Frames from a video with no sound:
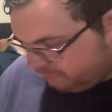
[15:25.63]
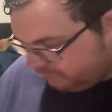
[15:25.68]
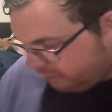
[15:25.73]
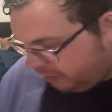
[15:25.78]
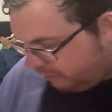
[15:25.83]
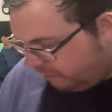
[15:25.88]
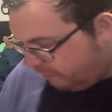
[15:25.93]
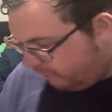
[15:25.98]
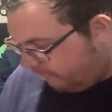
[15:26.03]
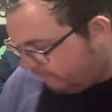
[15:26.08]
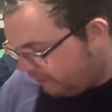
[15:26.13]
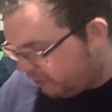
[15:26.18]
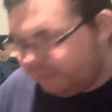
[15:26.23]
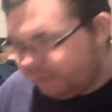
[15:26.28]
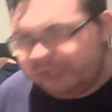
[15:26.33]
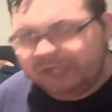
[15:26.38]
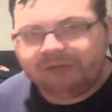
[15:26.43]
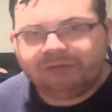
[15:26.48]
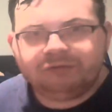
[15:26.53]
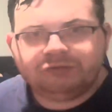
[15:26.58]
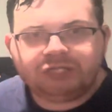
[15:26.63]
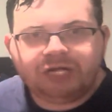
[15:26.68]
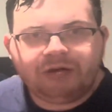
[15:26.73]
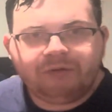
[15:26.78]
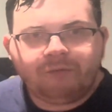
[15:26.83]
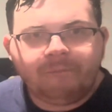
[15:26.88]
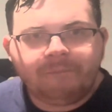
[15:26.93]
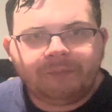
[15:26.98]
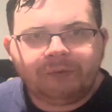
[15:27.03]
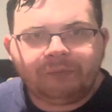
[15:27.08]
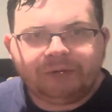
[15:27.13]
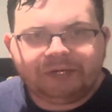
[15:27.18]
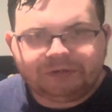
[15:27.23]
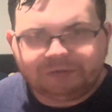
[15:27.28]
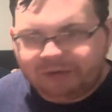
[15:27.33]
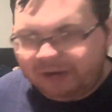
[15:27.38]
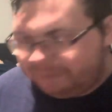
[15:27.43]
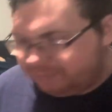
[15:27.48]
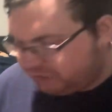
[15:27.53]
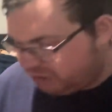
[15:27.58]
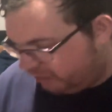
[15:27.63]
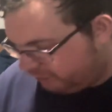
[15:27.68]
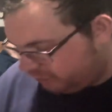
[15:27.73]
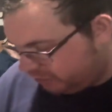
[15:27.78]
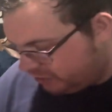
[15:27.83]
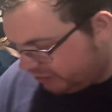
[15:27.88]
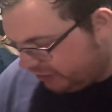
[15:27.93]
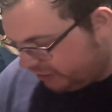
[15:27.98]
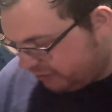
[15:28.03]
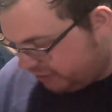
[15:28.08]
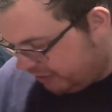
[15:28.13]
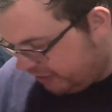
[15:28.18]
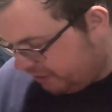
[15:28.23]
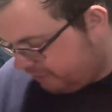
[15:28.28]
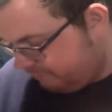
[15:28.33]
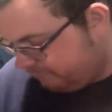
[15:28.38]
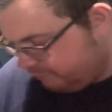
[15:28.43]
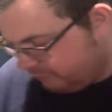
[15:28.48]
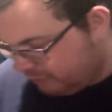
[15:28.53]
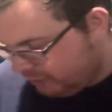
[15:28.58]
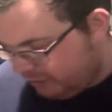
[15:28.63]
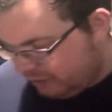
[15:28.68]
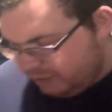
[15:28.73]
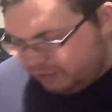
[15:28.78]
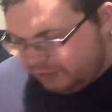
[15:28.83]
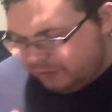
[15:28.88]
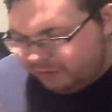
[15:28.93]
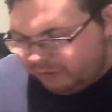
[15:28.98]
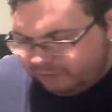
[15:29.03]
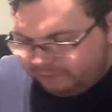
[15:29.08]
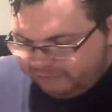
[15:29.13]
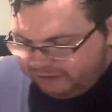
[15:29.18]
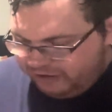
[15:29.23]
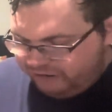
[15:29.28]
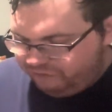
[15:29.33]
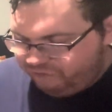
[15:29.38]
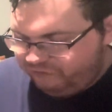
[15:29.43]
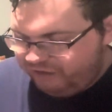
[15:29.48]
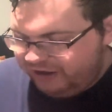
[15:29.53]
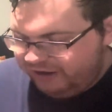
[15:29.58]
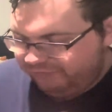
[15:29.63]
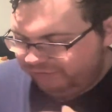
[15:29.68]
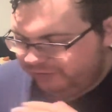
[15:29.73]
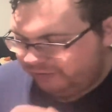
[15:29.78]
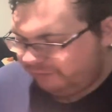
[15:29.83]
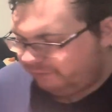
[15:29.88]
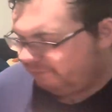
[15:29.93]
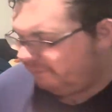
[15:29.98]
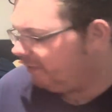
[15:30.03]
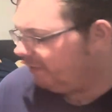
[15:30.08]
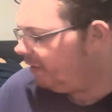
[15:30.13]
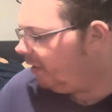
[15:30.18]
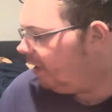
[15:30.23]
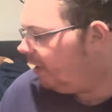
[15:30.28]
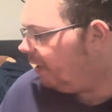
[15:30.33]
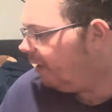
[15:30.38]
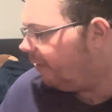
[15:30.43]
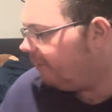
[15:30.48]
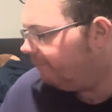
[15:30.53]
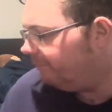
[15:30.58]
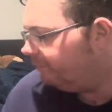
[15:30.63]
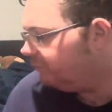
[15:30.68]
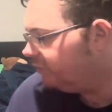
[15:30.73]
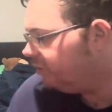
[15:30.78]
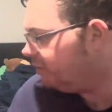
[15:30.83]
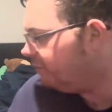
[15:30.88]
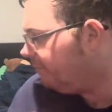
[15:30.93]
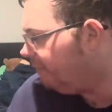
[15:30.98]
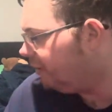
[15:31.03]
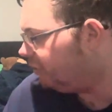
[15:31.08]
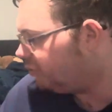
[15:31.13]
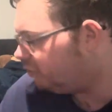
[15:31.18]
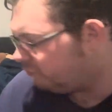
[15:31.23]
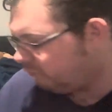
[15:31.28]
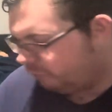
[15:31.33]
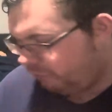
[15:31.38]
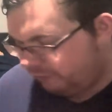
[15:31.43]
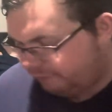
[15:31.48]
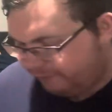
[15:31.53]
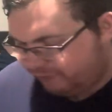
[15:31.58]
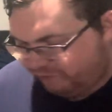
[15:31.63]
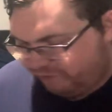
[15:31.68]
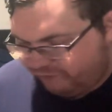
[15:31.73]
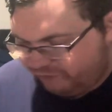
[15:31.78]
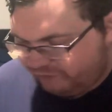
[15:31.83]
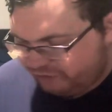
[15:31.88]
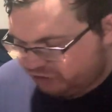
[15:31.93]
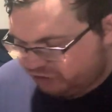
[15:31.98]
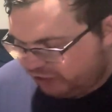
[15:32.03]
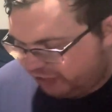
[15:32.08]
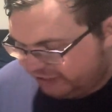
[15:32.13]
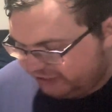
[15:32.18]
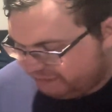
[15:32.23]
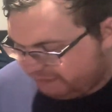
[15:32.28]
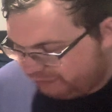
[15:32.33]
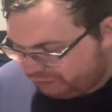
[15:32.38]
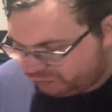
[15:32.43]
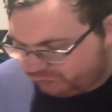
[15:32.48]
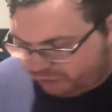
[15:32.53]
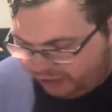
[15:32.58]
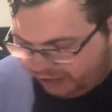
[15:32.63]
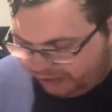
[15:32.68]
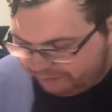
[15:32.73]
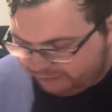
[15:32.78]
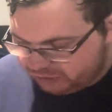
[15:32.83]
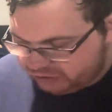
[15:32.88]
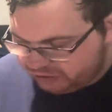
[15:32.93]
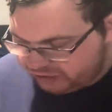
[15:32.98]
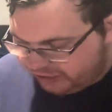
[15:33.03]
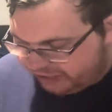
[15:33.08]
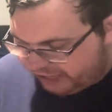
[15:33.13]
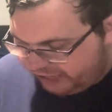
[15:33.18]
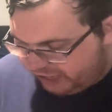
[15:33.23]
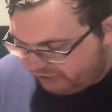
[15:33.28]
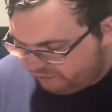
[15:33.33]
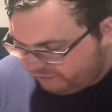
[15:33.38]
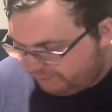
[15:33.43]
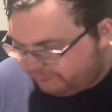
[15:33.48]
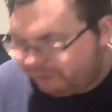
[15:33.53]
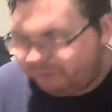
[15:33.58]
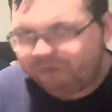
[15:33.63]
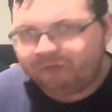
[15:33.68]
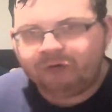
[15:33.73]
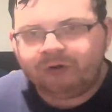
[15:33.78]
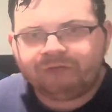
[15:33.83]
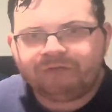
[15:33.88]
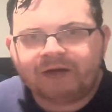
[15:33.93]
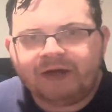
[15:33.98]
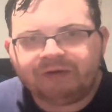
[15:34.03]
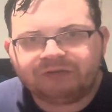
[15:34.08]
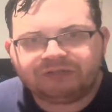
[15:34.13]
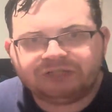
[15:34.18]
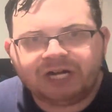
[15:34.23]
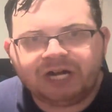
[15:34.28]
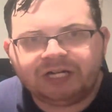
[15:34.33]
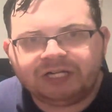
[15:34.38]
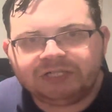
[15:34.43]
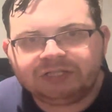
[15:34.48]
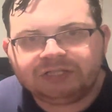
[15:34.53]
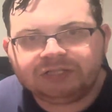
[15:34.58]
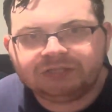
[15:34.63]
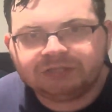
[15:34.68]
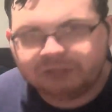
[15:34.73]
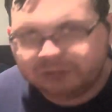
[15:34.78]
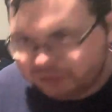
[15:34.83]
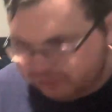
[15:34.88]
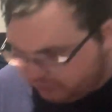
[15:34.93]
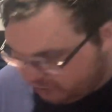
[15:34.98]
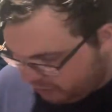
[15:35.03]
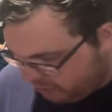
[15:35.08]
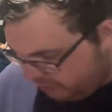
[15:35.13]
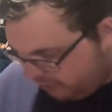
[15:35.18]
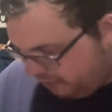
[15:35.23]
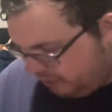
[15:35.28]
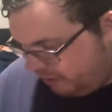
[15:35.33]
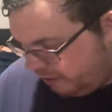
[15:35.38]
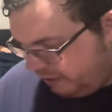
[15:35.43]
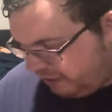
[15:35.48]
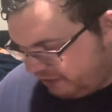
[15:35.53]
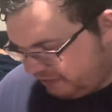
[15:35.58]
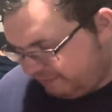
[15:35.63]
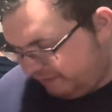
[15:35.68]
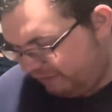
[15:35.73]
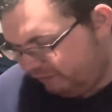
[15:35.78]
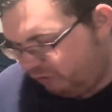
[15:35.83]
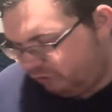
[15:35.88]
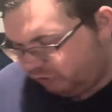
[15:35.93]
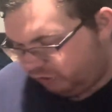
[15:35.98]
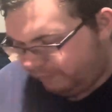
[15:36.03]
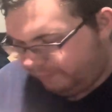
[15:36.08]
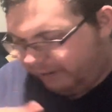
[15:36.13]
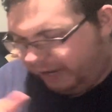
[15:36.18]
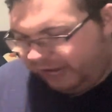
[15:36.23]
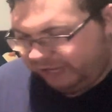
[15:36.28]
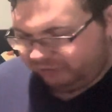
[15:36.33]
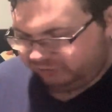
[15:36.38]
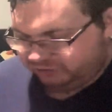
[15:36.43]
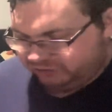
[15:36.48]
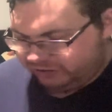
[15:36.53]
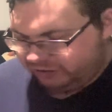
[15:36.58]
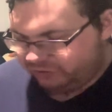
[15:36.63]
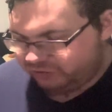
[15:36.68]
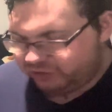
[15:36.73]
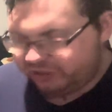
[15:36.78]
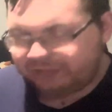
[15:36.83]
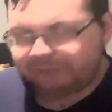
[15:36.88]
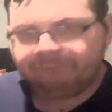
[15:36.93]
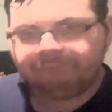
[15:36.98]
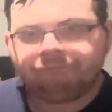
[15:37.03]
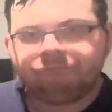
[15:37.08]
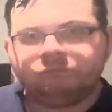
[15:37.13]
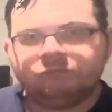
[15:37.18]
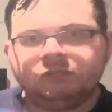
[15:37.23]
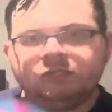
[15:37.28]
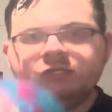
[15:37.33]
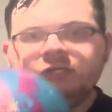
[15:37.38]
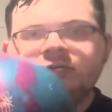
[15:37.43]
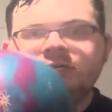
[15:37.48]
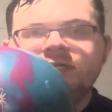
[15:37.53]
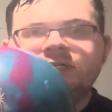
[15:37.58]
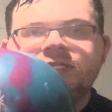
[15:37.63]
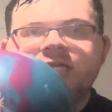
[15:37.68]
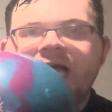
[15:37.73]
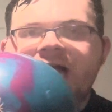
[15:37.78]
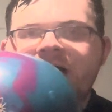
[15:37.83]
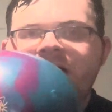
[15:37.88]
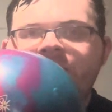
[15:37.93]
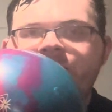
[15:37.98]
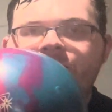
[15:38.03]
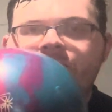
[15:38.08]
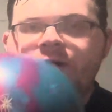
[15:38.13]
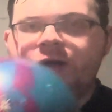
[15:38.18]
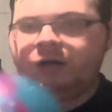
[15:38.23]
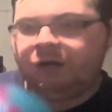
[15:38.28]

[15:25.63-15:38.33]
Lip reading: a little bit weaker option off the TNT. My favorite one of my favorite shiny symmetrical hybrids that I have, I put 4,000 on this, is my Roto Grip Idle Synergy. Now,